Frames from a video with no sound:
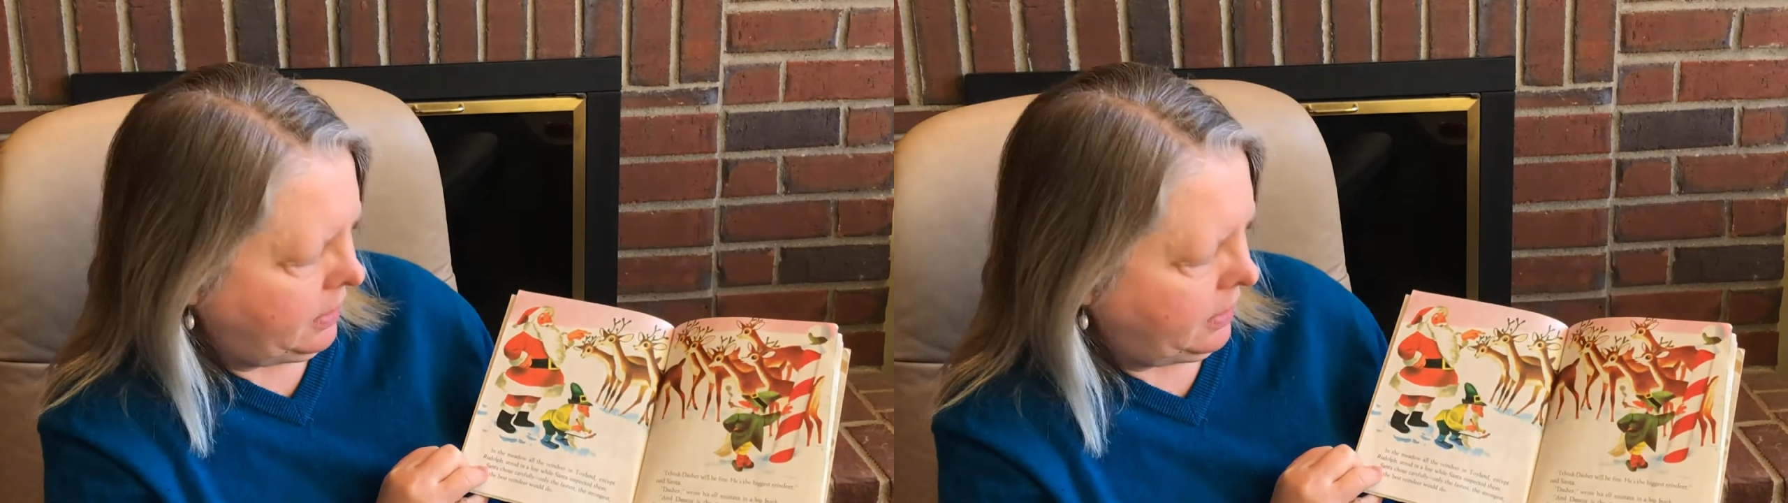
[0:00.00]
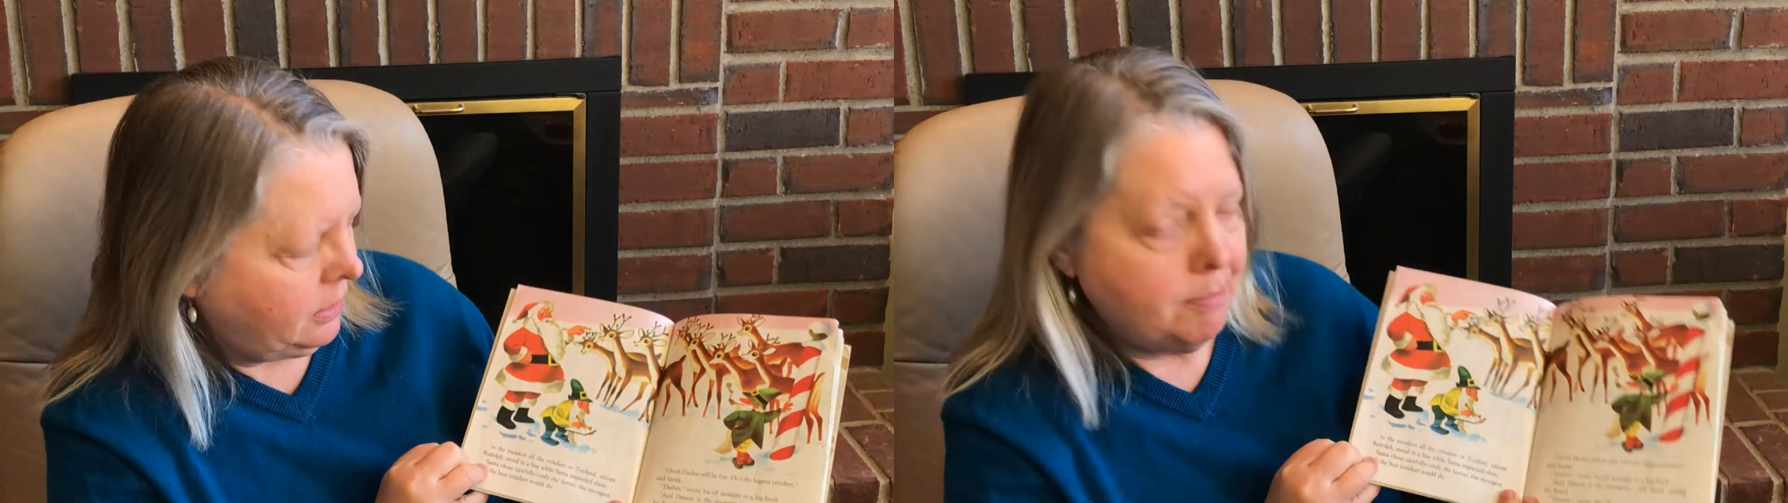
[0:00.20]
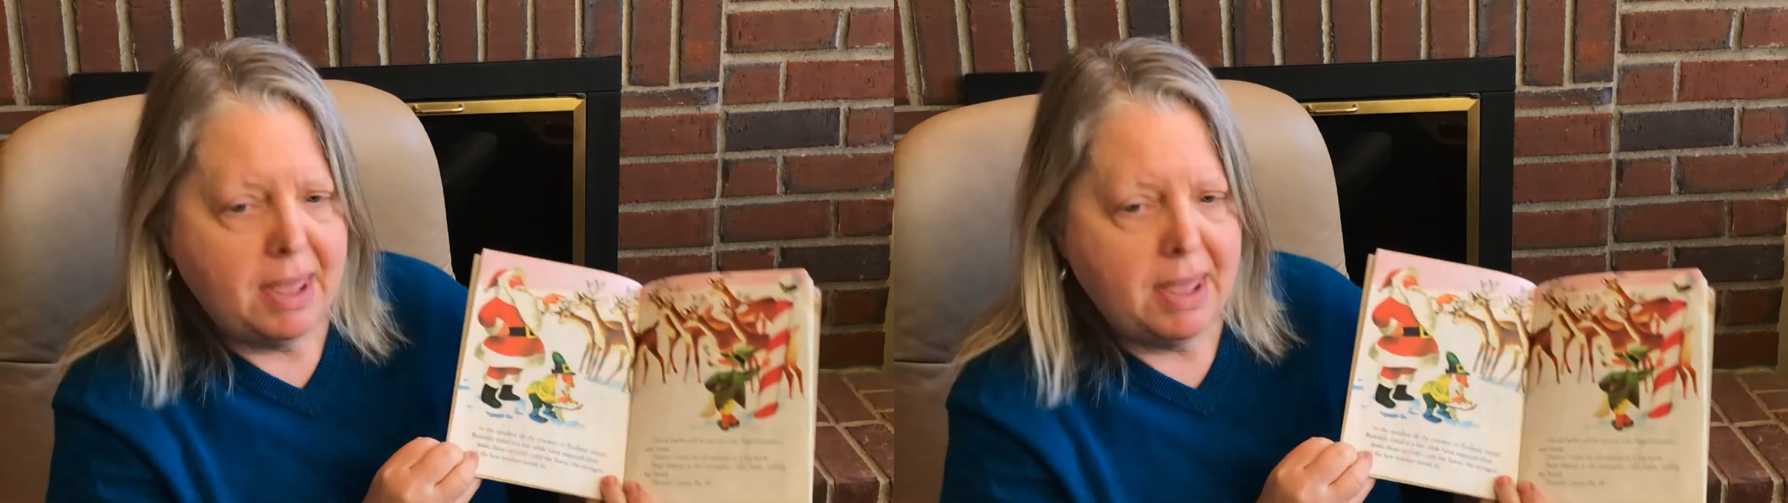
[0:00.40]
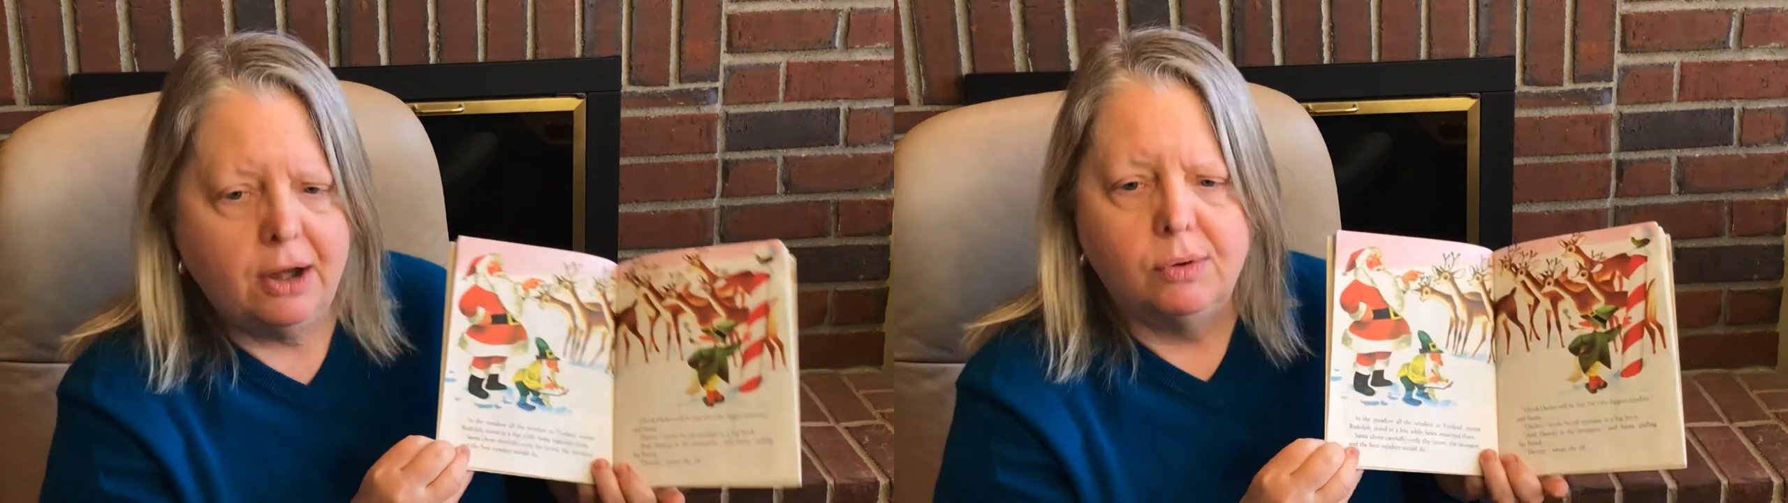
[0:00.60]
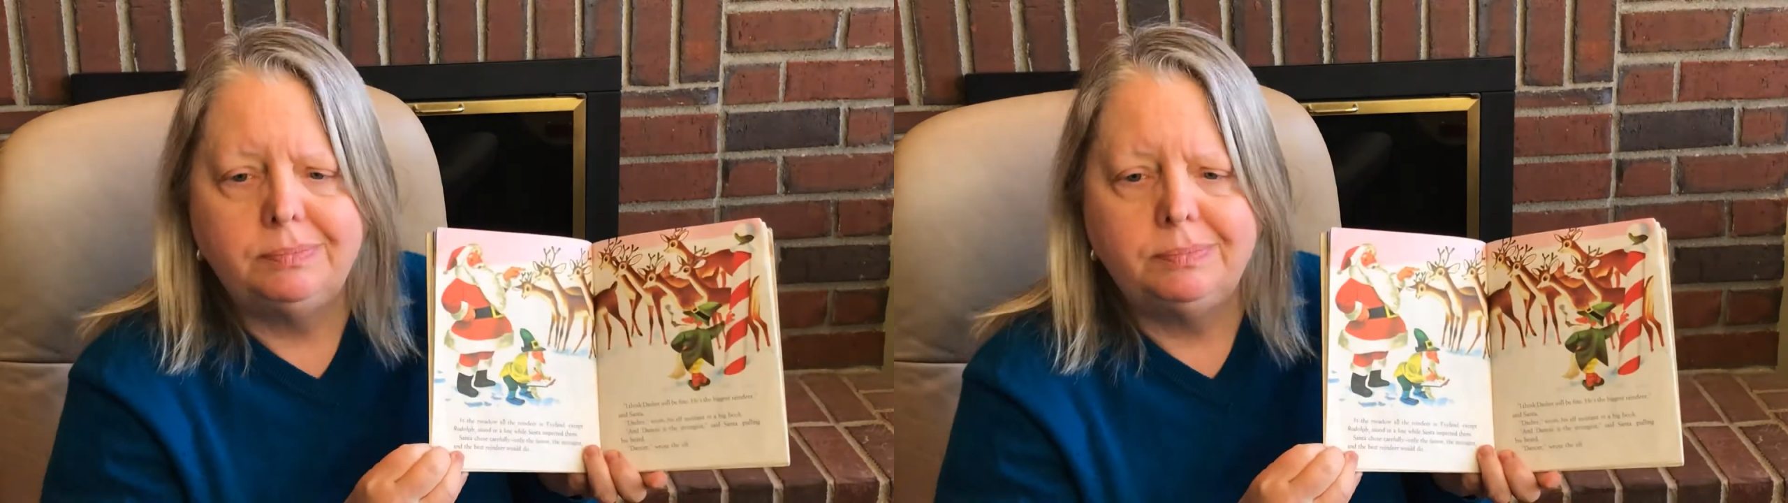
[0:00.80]
In the
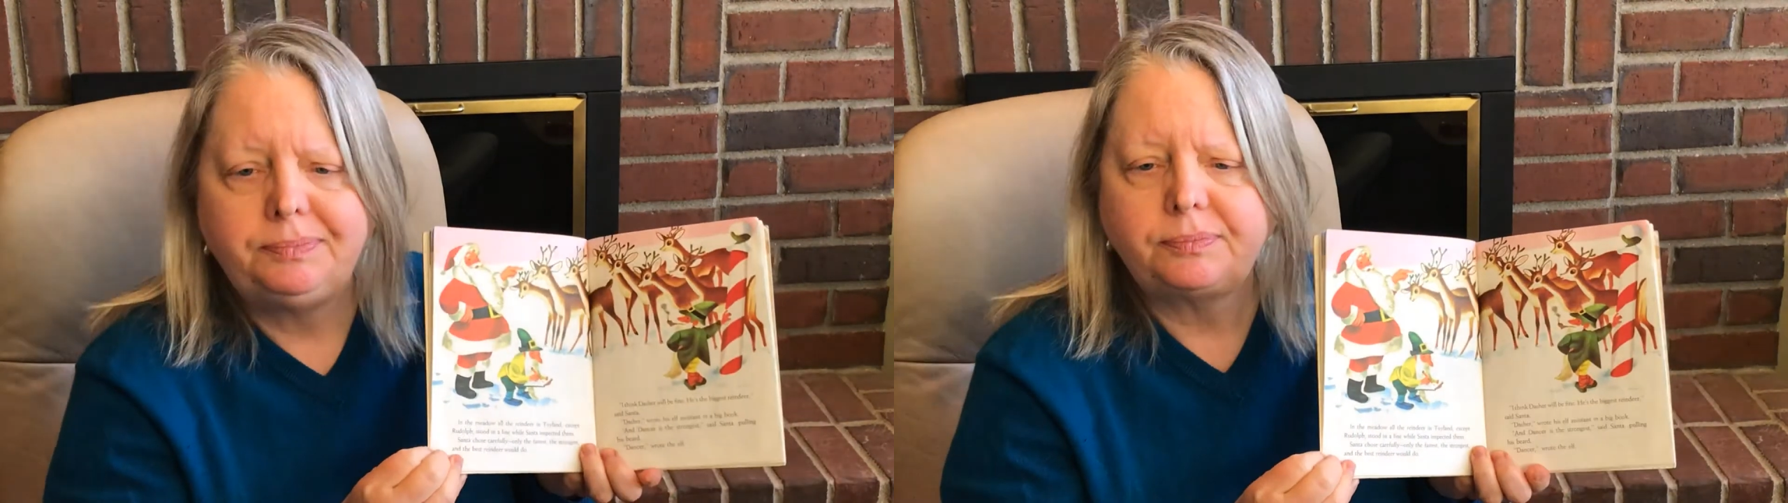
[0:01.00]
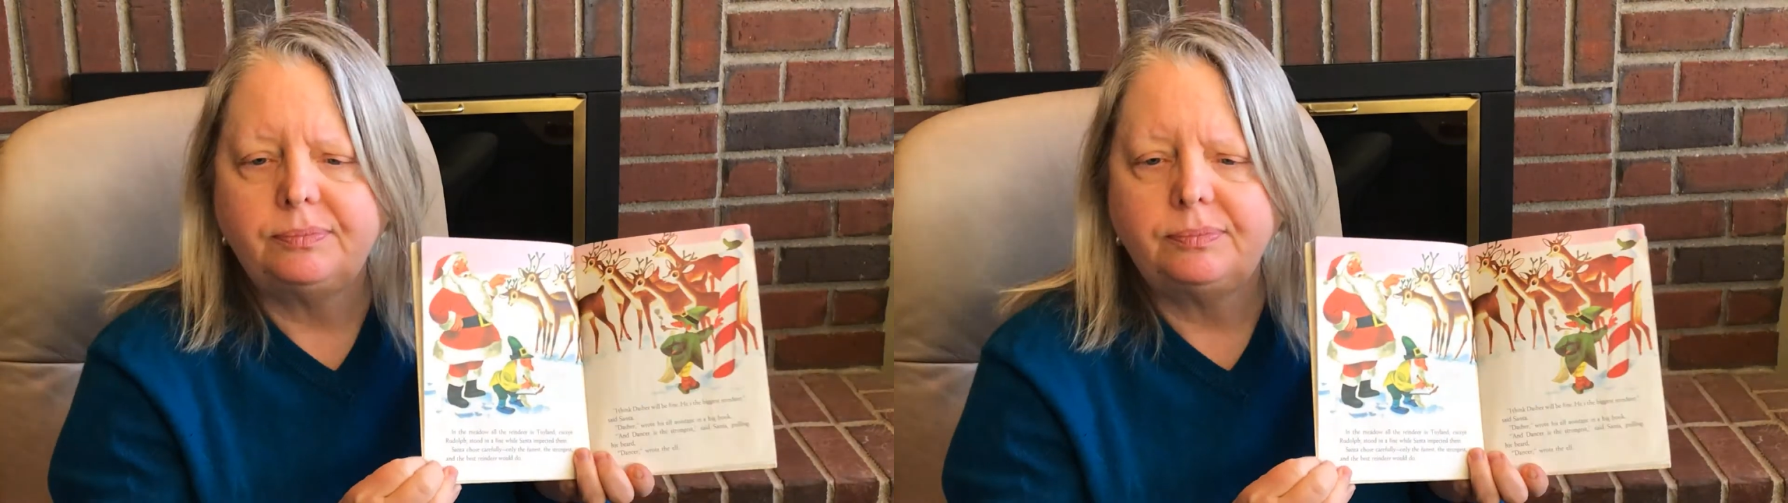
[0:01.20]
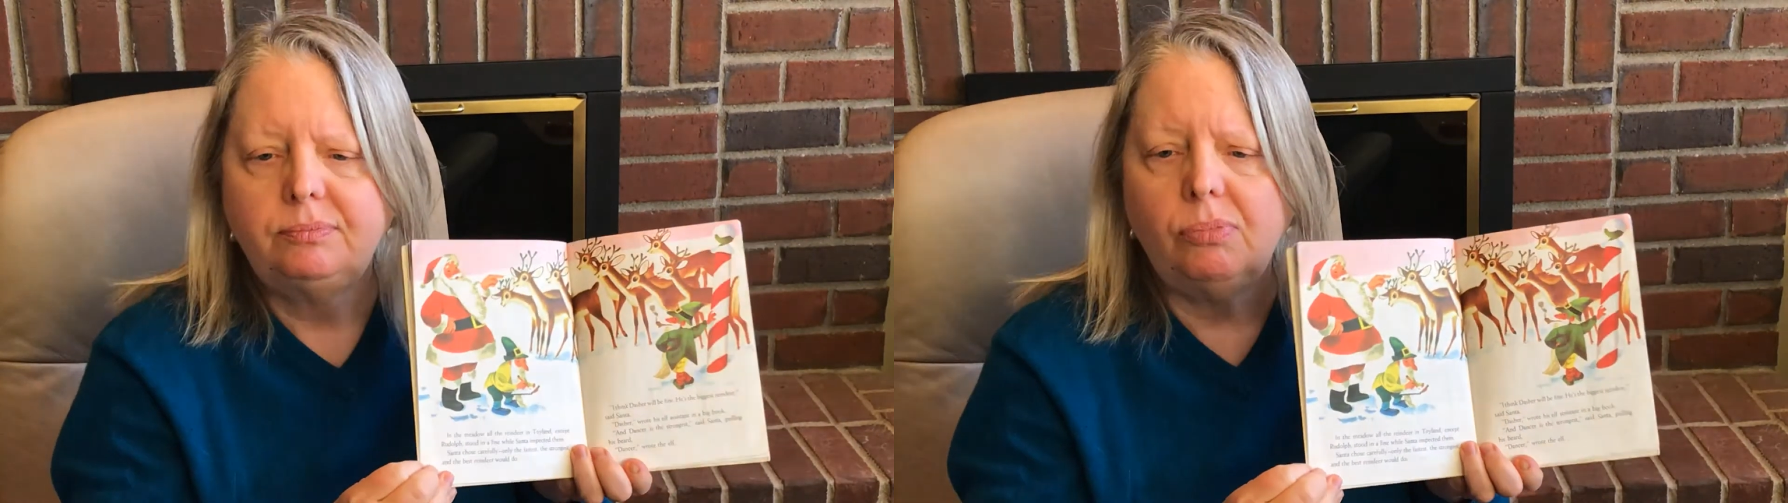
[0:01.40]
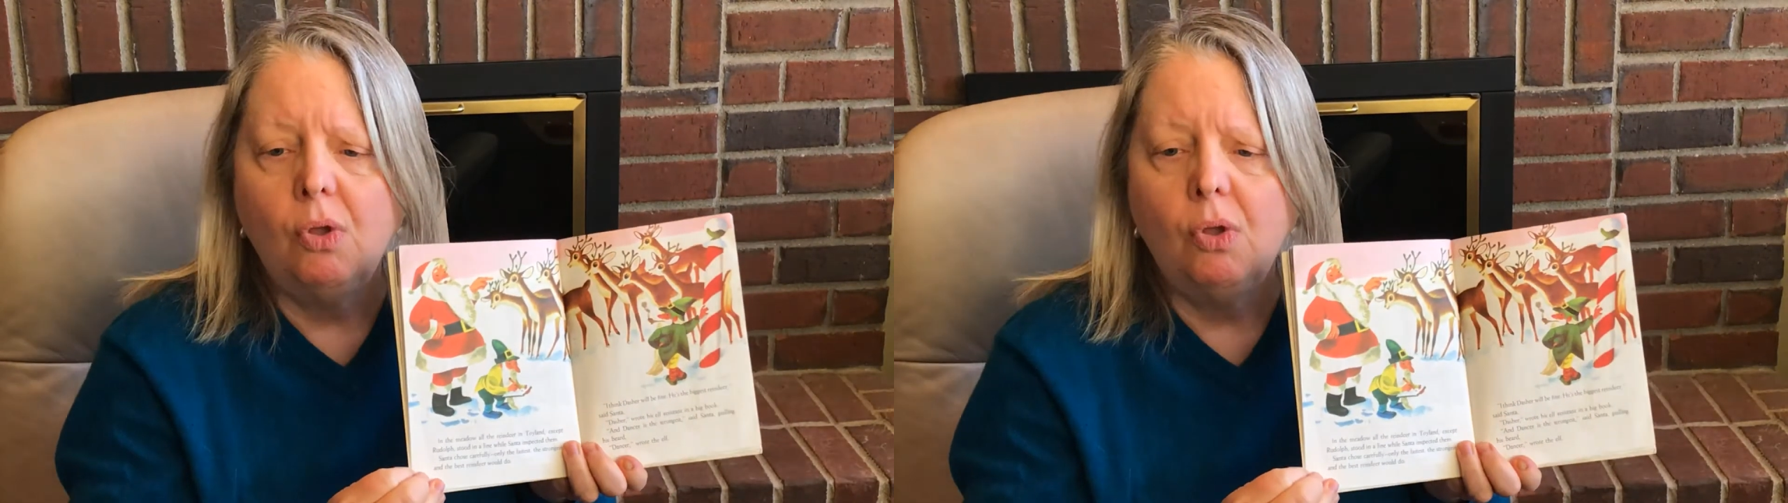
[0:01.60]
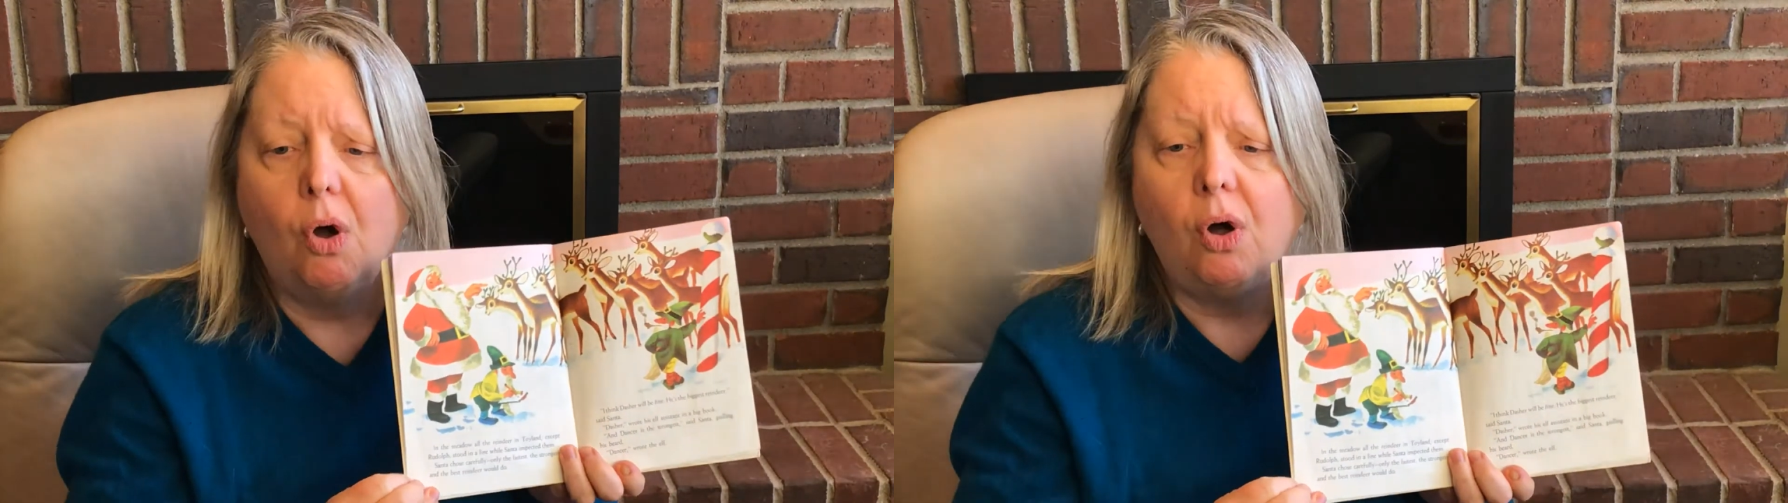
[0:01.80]
meadow,
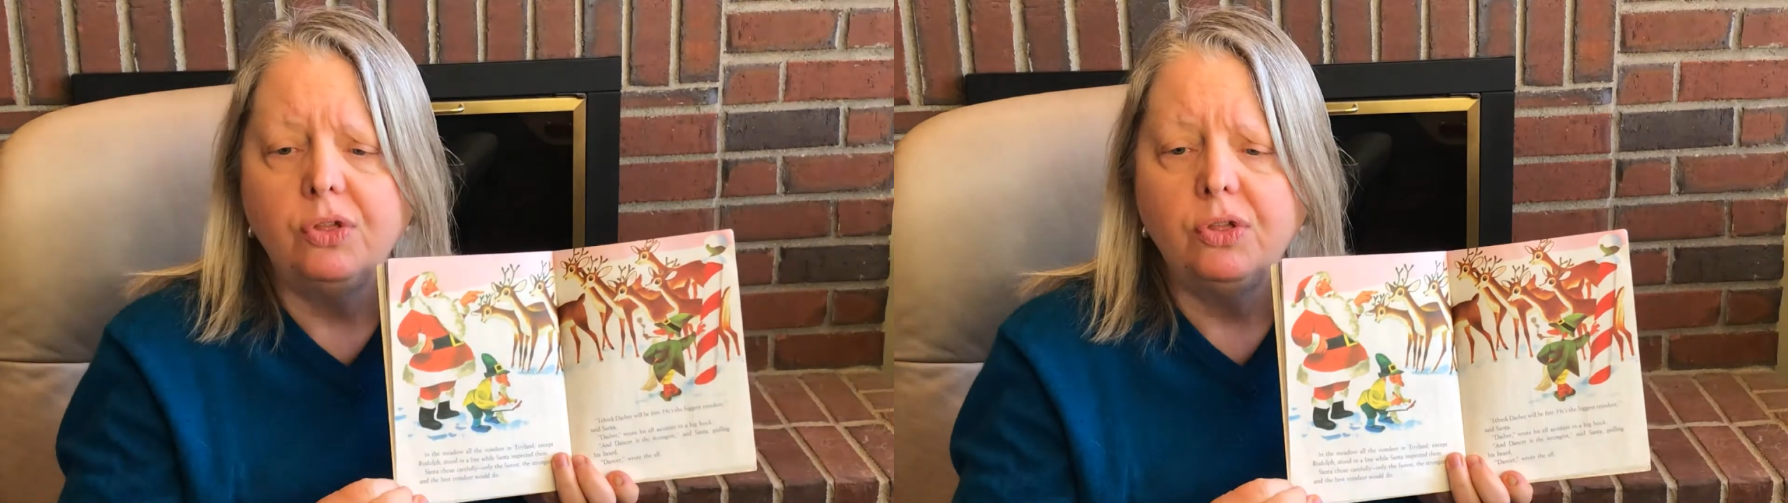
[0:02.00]
all